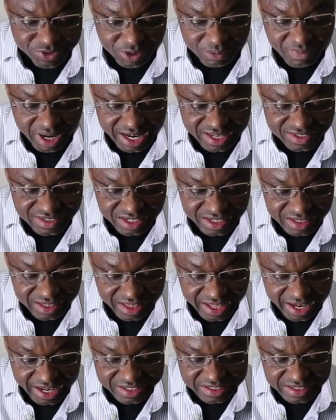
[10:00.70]
surmising
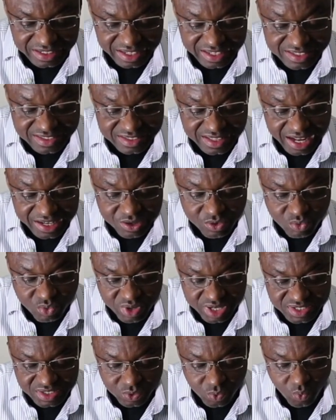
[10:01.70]
that is that the
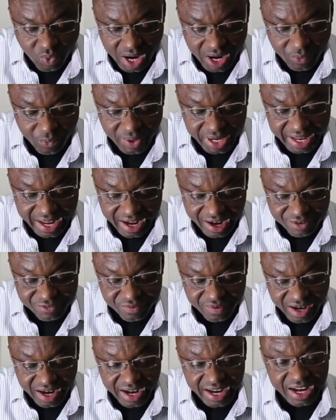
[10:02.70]
reason why we
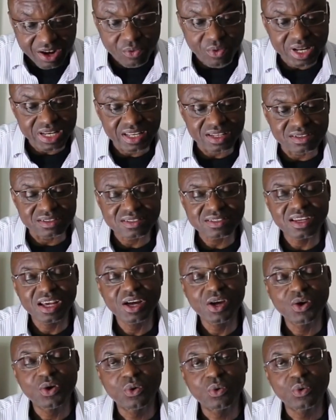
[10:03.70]
have higher readings